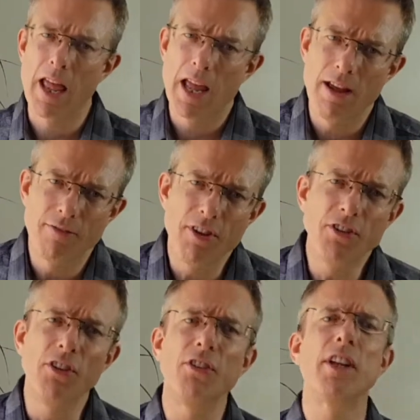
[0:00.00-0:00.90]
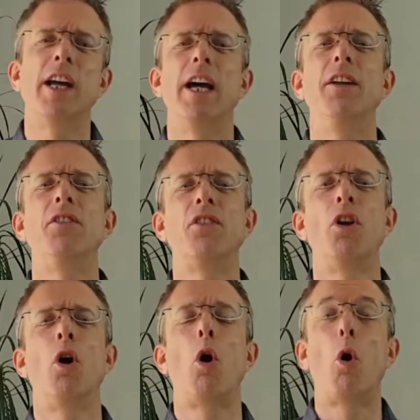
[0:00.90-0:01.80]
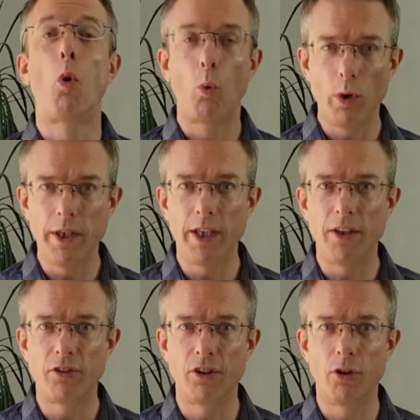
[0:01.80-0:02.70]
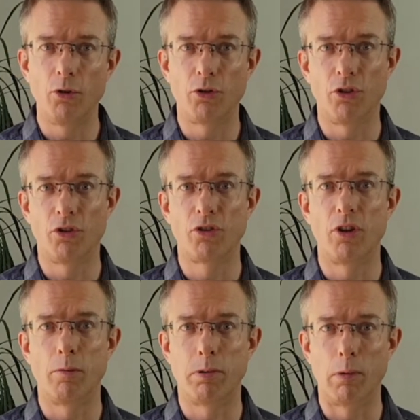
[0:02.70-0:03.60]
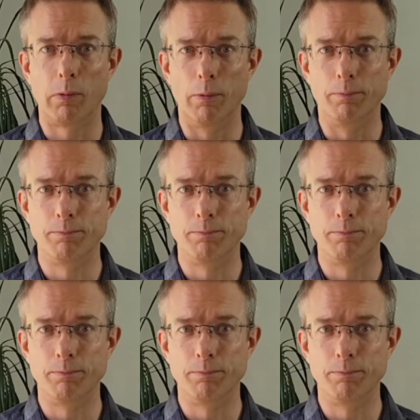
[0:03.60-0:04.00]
if this is the case, we need solutions to the problem.